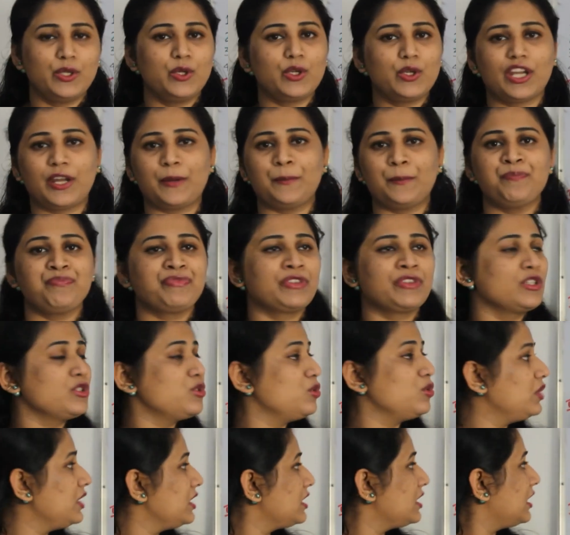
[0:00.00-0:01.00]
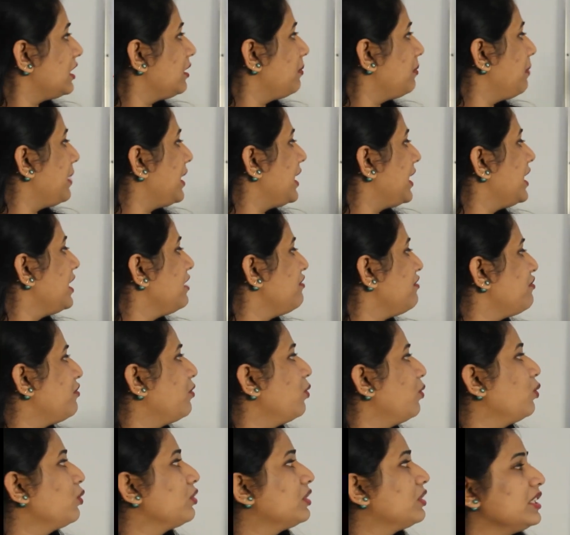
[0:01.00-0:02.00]
Okay, so these are the main
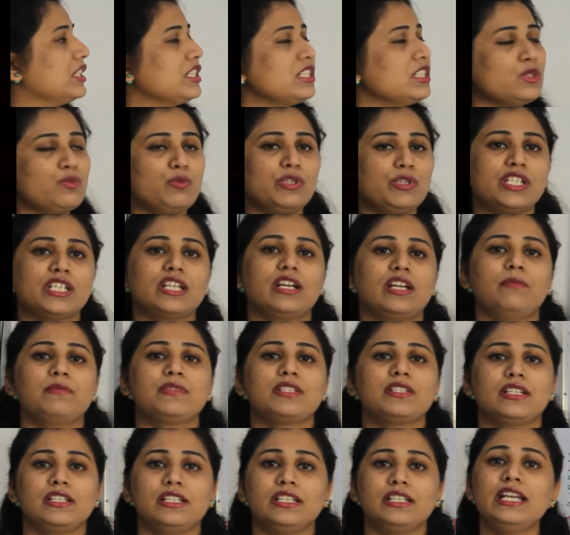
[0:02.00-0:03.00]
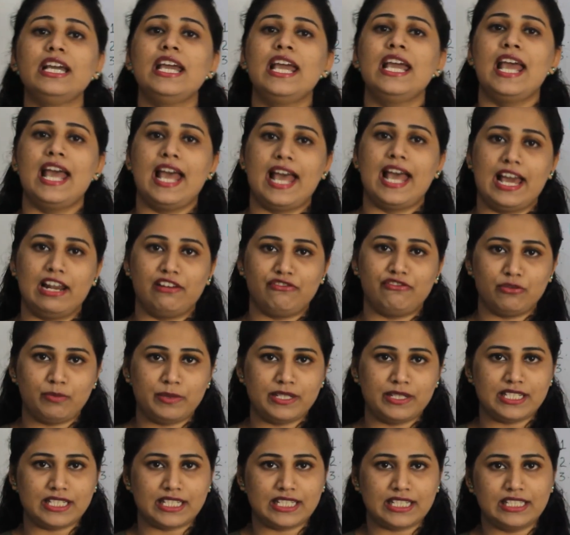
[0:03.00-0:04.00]
4 things which comes under the
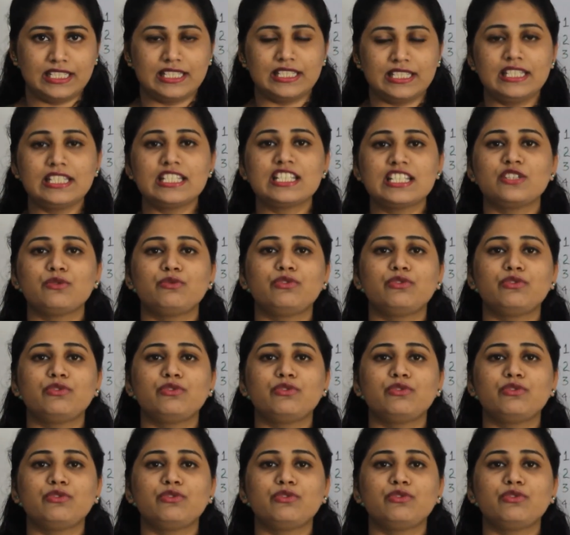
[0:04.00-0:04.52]
alphabetical index.